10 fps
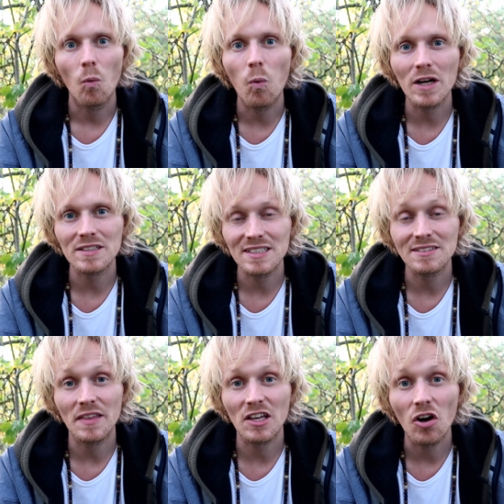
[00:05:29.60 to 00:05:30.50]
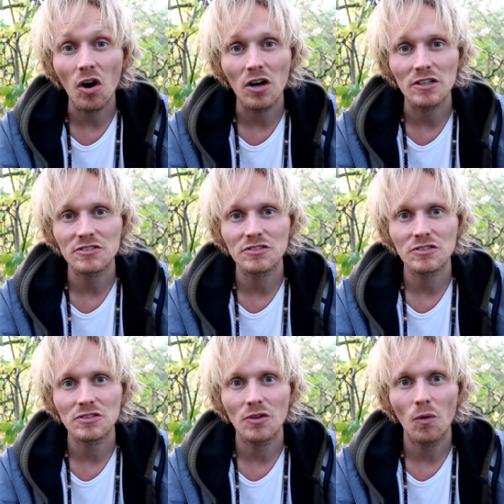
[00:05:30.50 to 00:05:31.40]
What is the
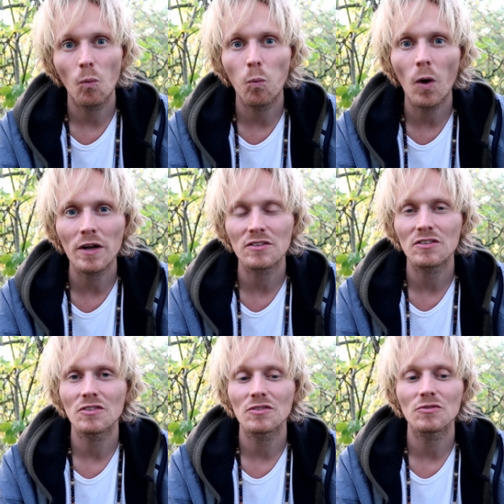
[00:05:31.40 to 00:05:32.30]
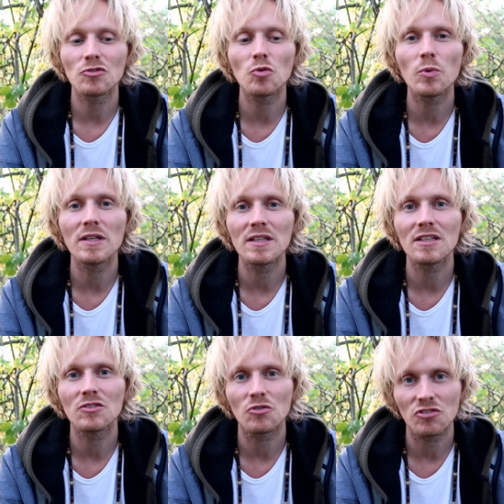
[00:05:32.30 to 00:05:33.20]
cause? What do we
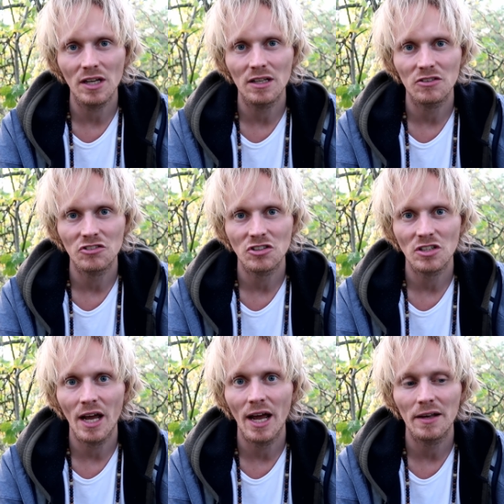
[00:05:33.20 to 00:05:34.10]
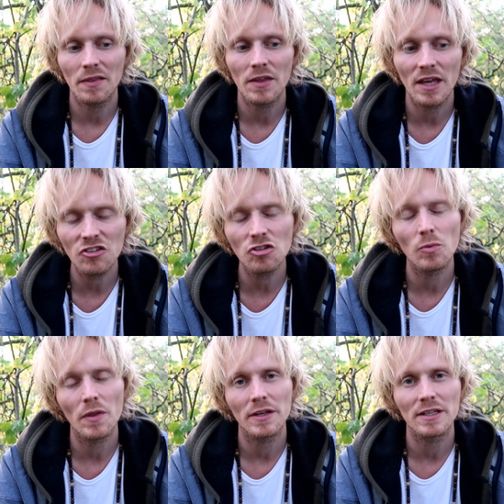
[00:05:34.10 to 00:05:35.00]
need to change? And the issue
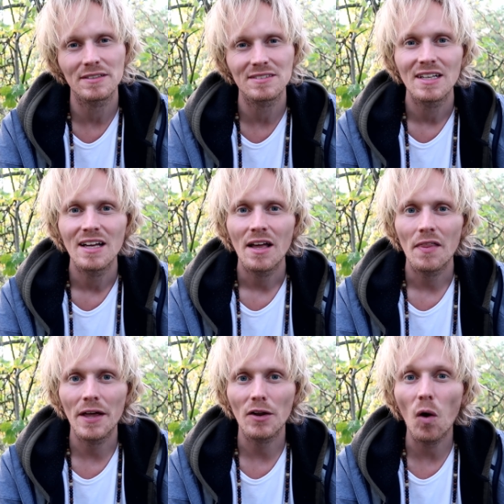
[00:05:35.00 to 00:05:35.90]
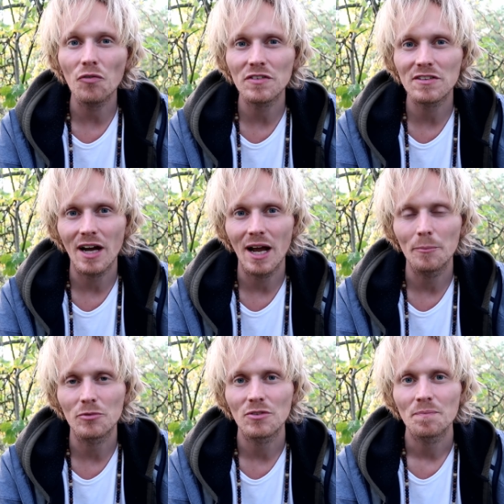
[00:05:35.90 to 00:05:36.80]
with it is that
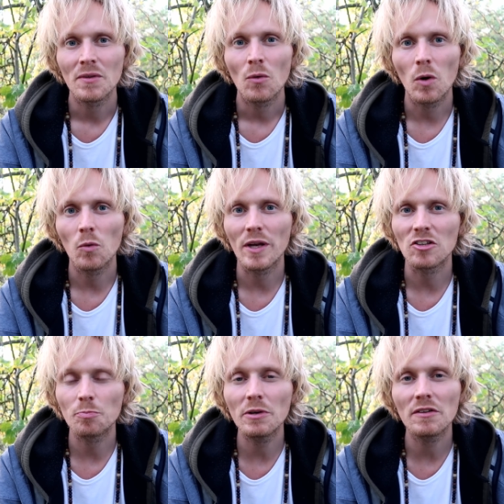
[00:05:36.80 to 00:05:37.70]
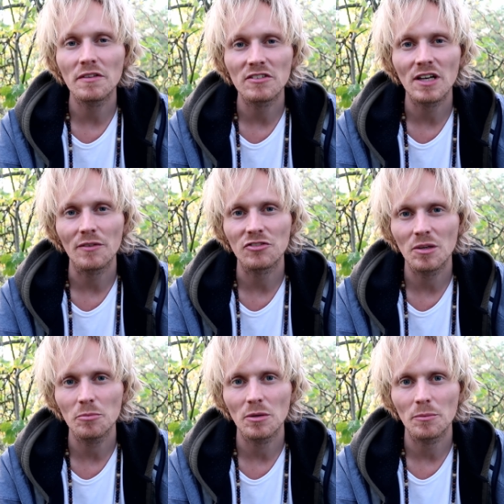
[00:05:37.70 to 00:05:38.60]
oftentimes when we experience these kind of
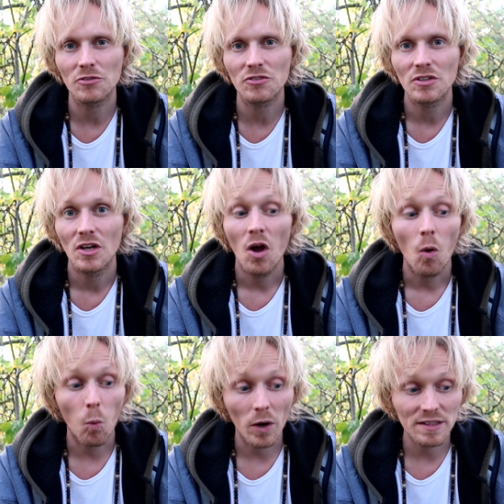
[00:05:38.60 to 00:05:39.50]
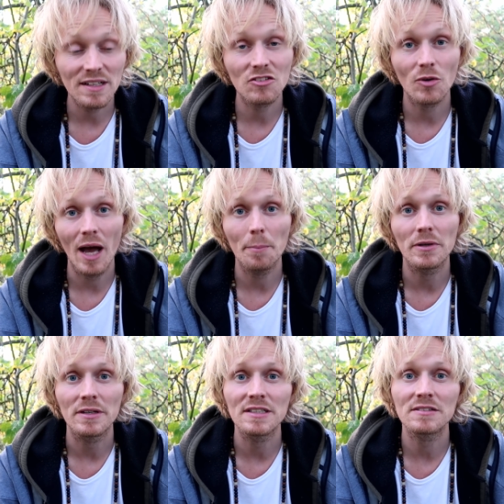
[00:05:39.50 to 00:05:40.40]
symptoms, what needs to
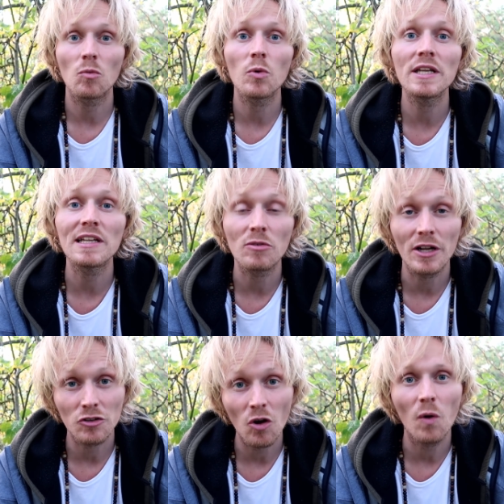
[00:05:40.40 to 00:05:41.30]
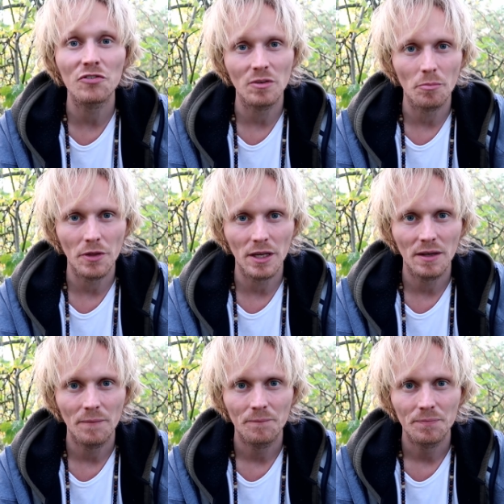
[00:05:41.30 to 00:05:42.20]
happen is that we need to let go of something.